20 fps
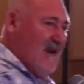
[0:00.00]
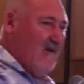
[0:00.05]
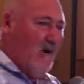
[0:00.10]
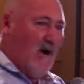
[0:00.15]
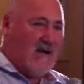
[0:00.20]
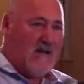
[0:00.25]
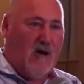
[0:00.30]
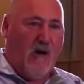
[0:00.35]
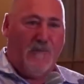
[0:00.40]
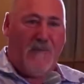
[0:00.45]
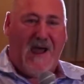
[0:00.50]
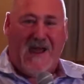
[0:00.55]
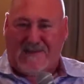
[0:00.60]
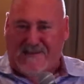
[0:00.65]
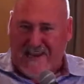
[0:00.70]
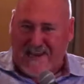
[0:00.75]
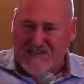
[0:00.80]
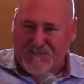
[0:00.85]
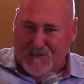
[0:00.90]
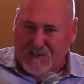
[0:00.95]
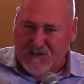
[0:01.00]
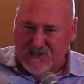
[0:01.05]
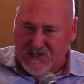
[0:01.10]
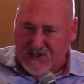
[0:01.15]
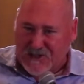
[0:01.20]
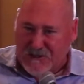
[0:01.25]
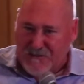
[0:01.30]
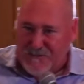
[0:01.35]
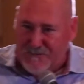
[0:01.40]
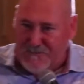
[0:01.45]
I don't want to go back. They's
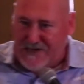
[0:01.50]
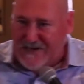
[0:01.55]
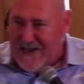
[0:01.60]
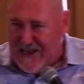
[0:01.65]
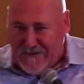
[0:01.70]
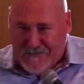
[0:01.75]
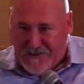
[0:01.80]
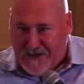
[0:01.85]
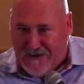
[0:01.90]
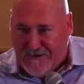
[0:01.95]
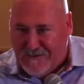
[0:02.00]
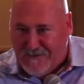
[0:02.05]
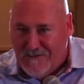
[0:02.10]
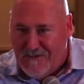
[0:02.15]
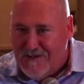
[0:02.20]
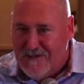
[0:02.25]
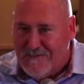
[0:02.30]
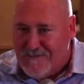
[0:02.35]
persecuting me down there.